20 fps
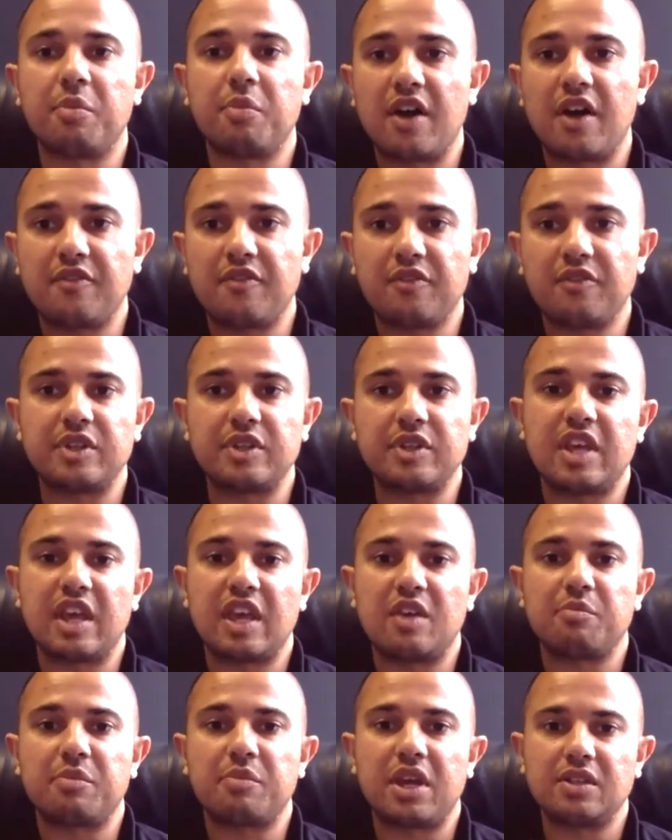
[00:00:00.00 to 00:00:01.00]
bought for these
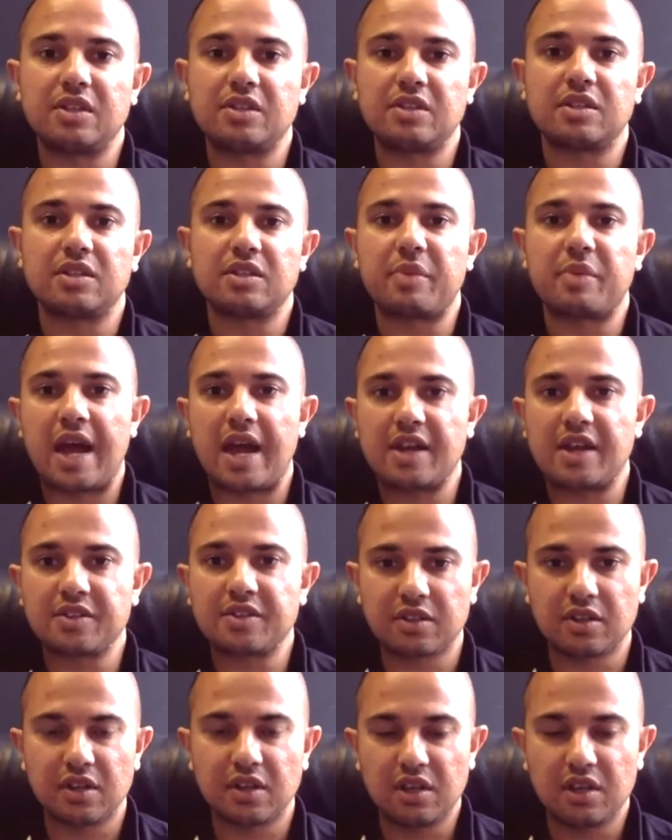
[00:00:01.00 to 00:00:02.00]
campaigns in the
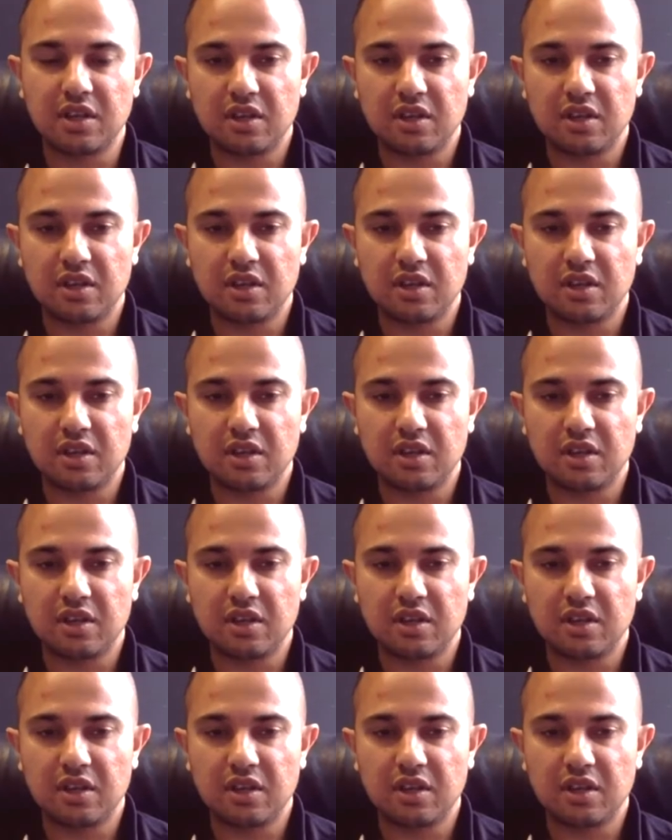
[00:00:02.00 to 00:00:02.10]
past.